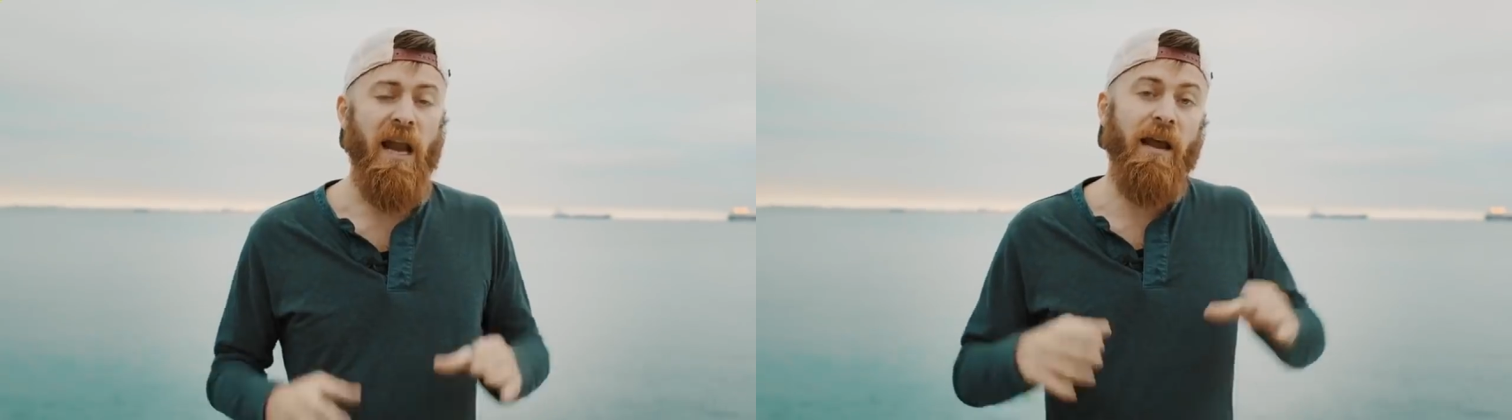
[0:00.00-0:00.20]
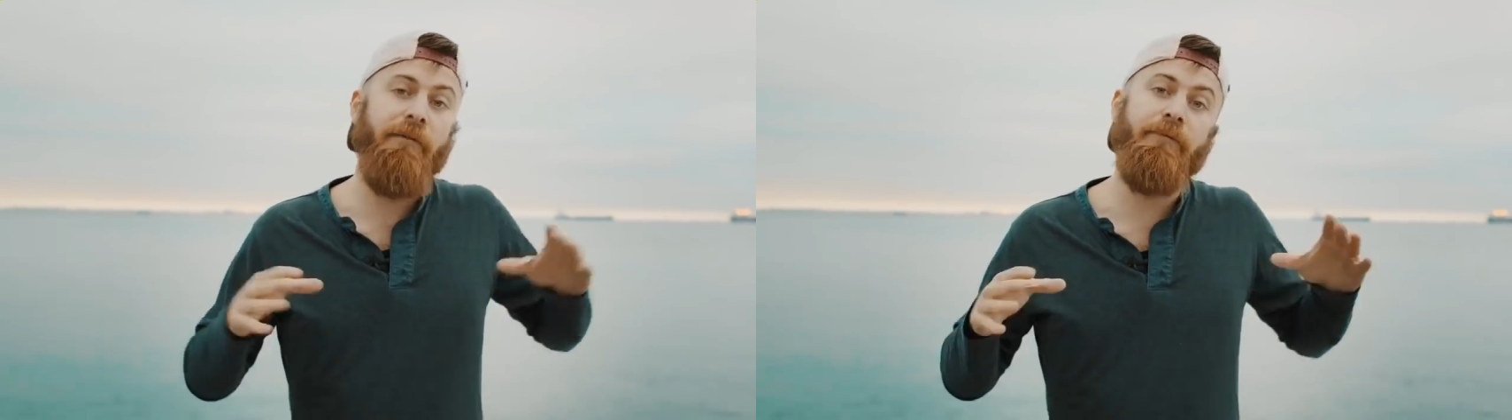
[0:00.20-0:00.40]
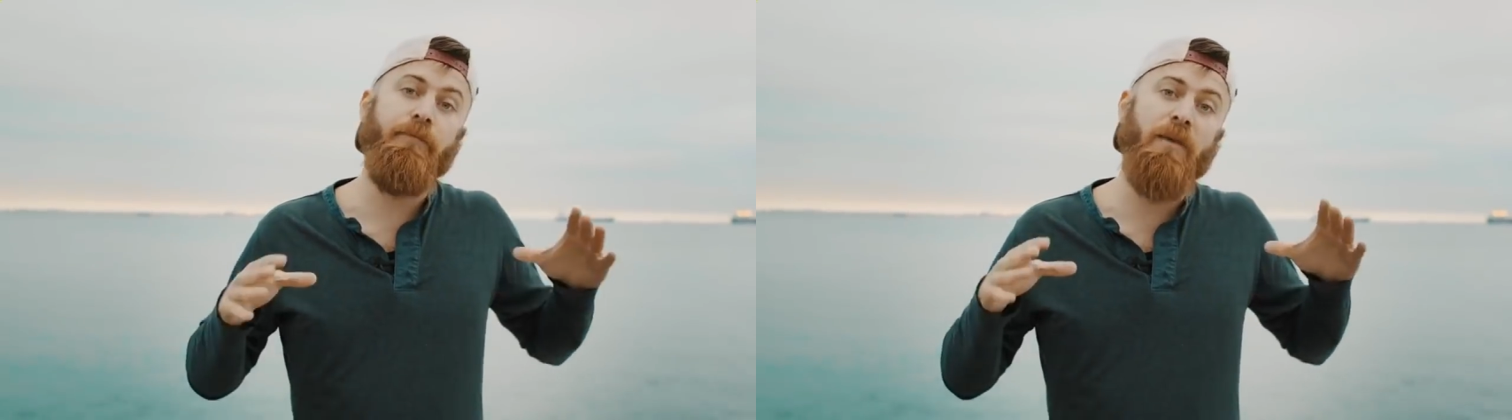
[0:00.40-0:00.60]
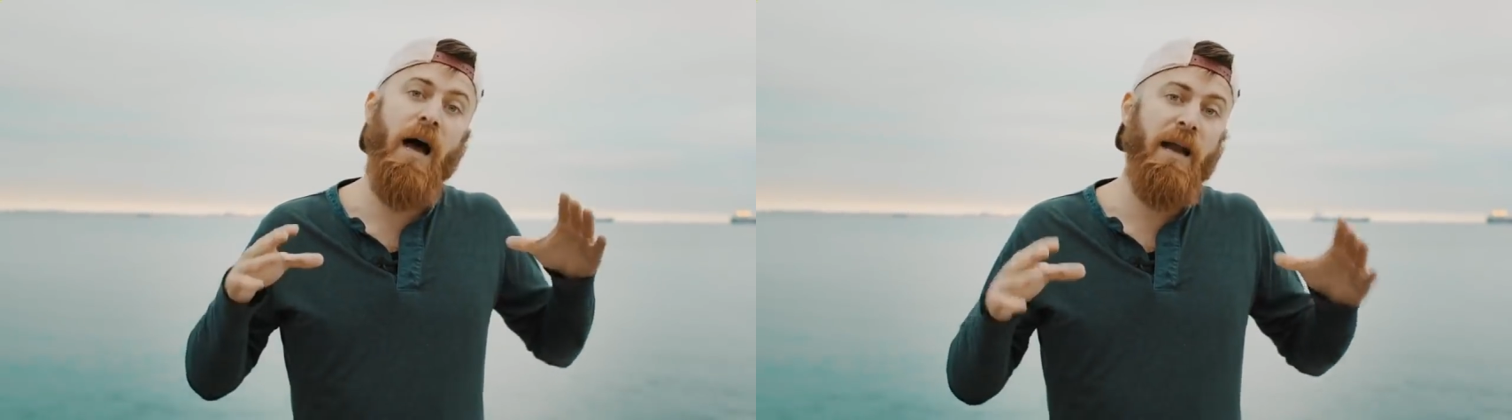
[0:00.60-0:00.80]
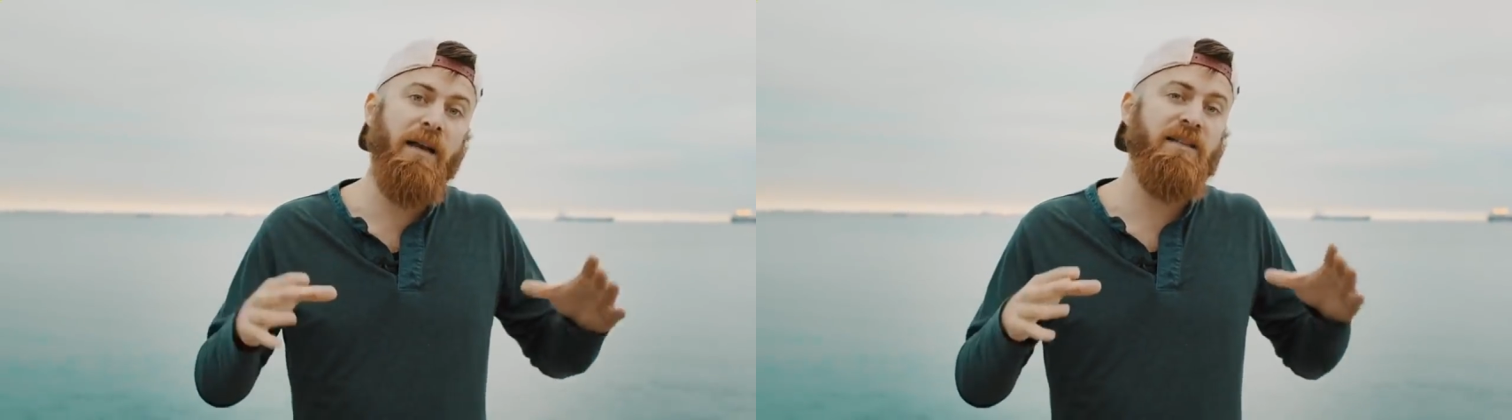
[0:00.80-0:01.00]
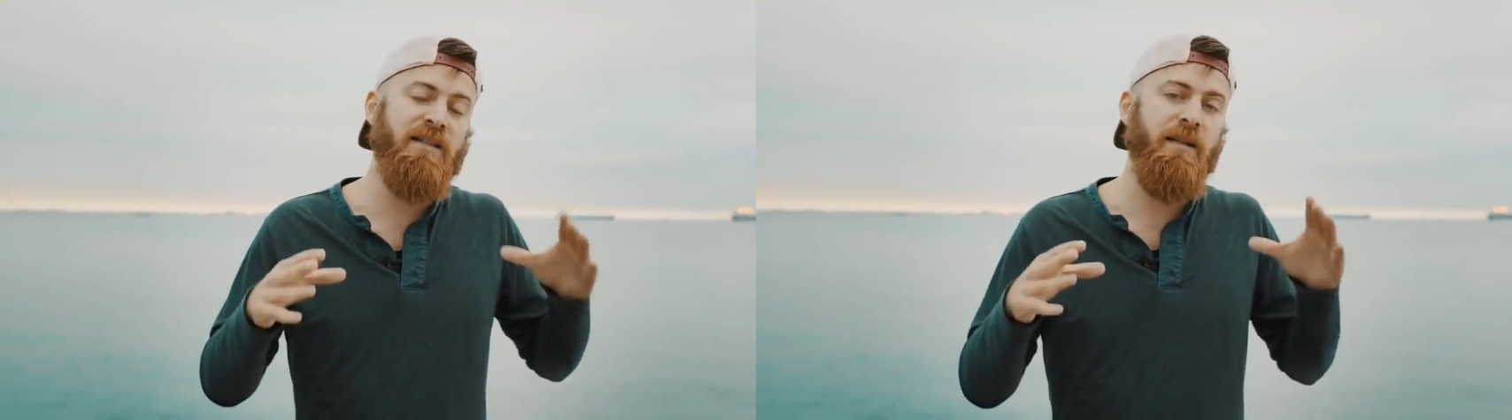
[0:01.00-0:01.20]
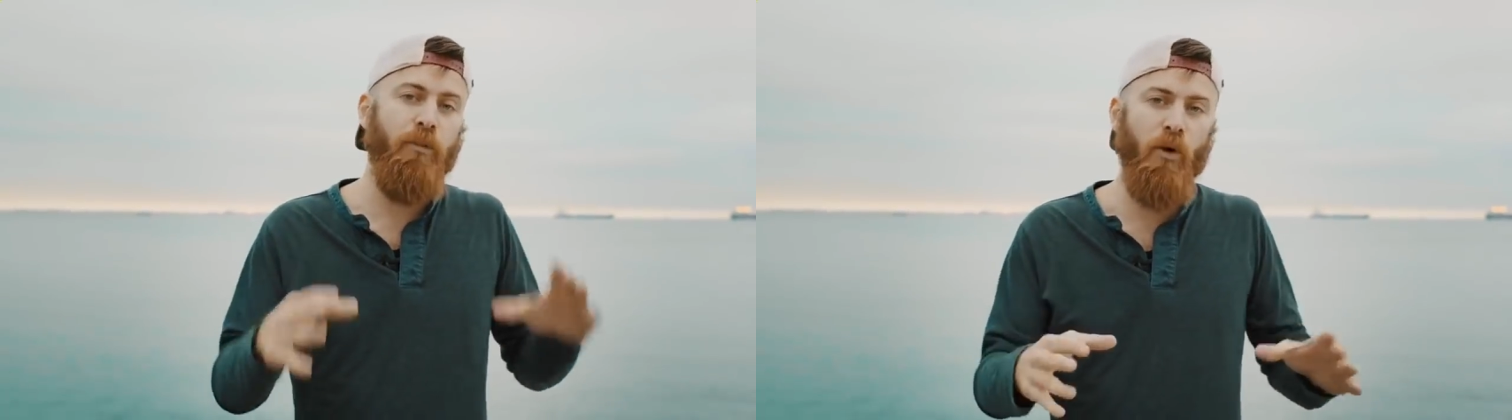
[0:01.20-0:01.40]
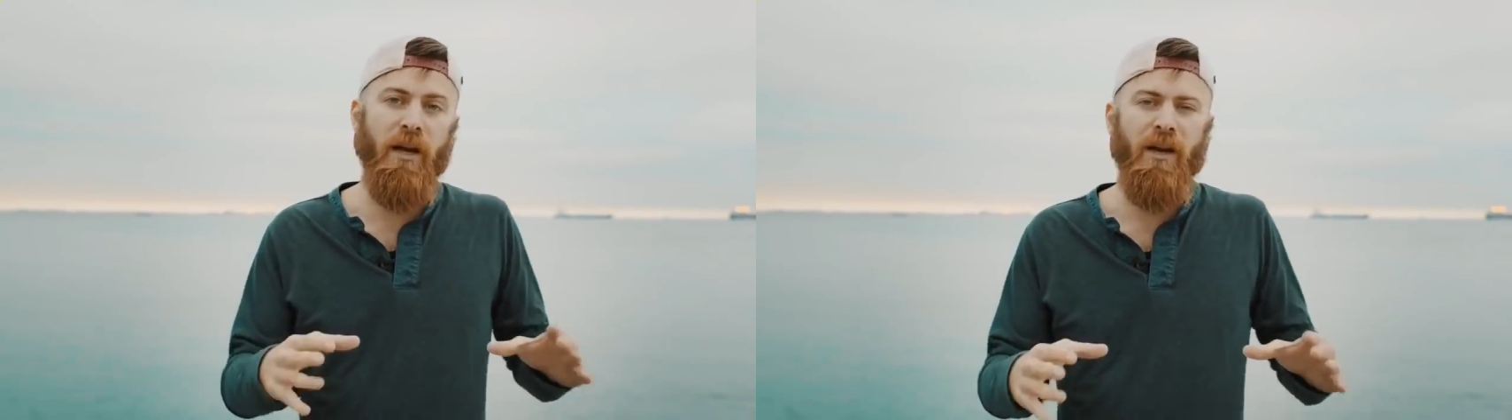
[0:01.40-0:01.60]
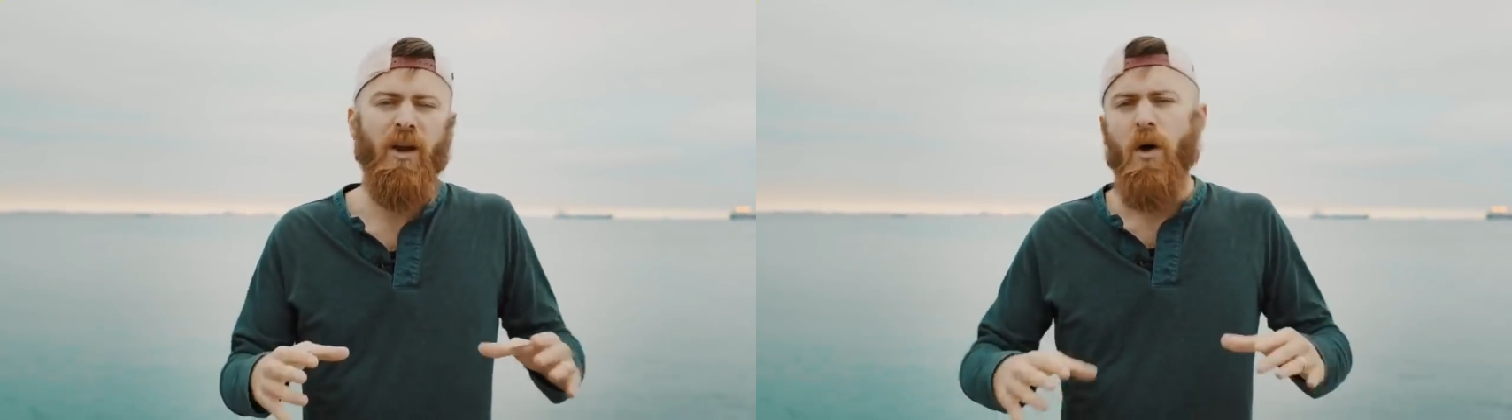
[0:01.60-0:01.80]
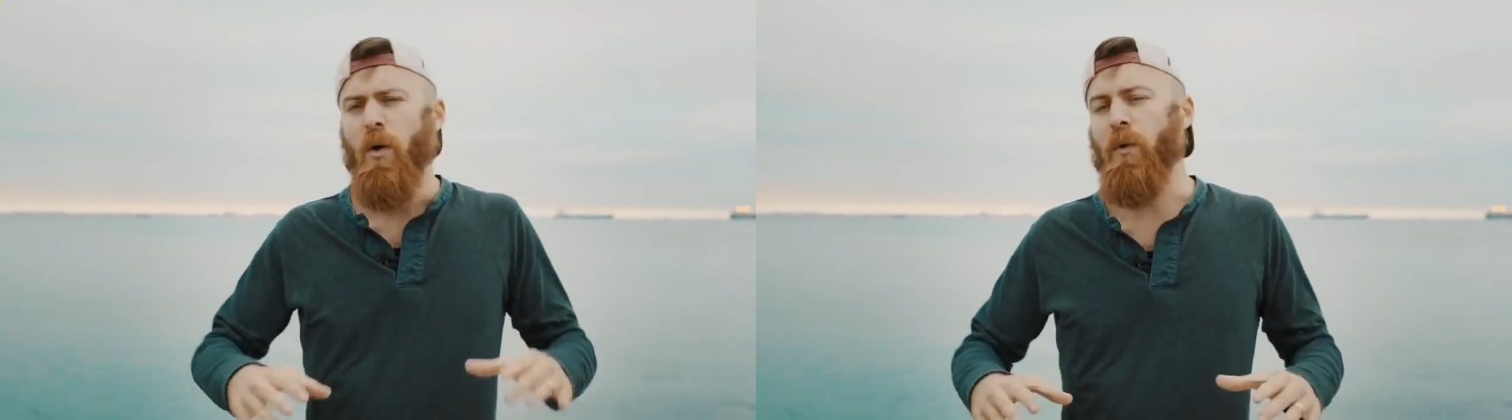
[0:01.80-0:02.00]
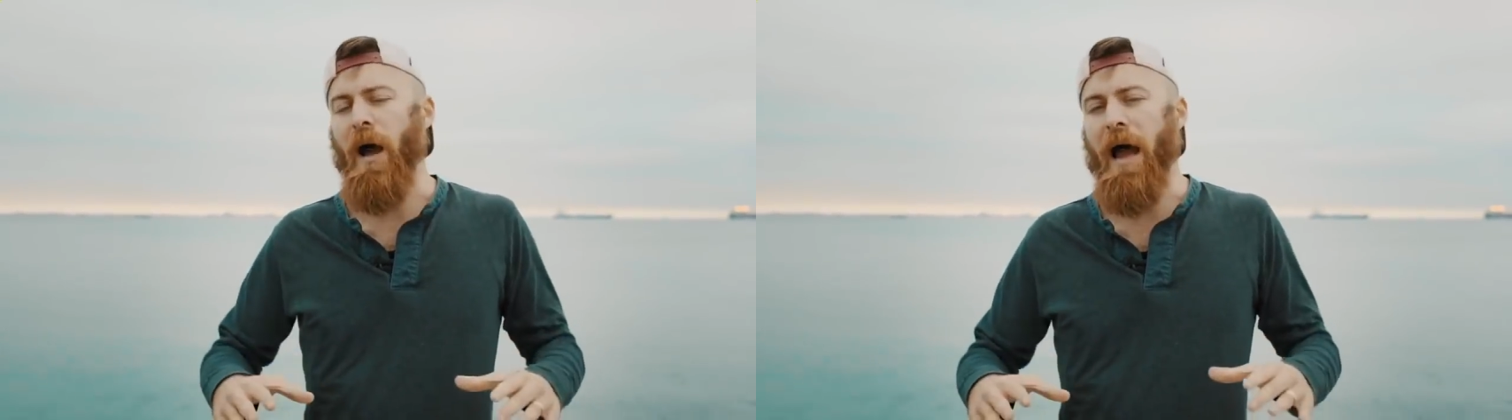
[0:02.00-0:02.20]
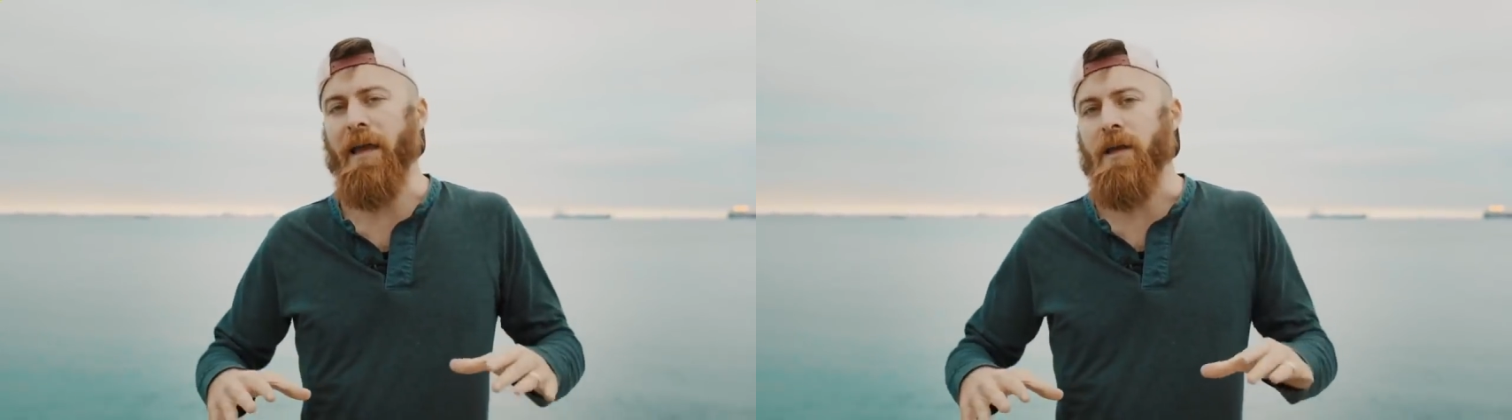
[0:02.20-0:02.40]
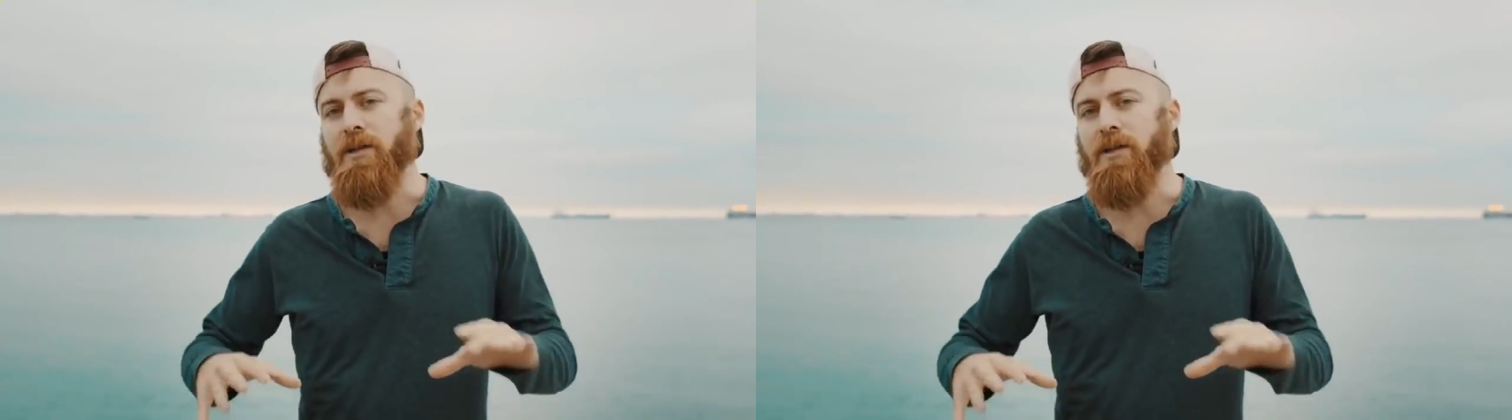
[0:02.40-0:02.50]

And I've gotten it to the point where I